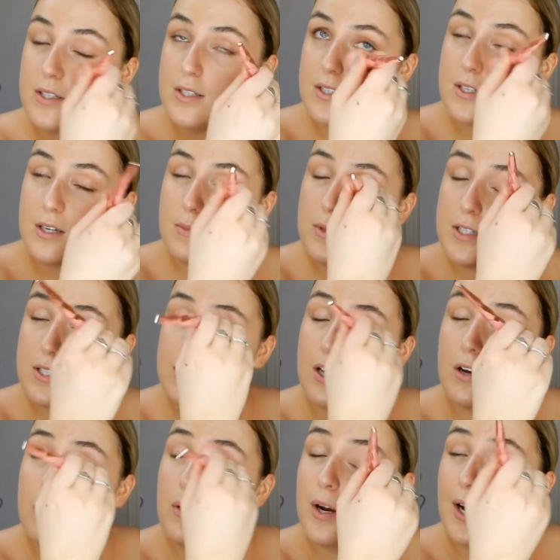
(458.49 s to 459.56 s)
It's going to be
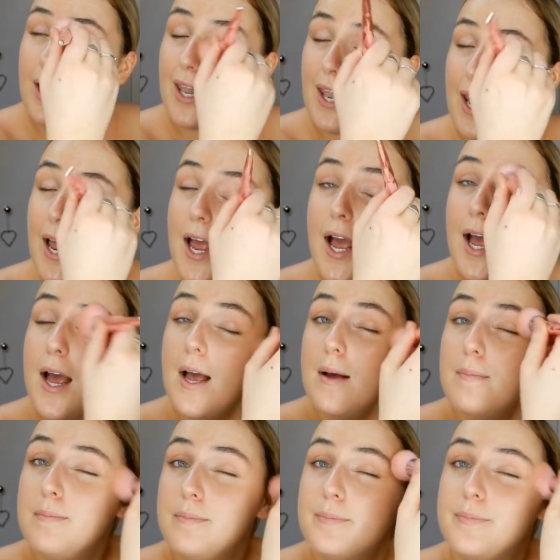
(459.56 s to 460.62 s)
so
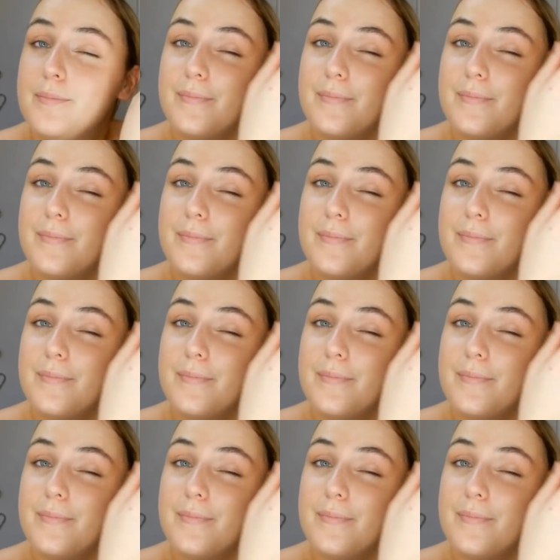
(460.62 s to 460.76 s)
glam.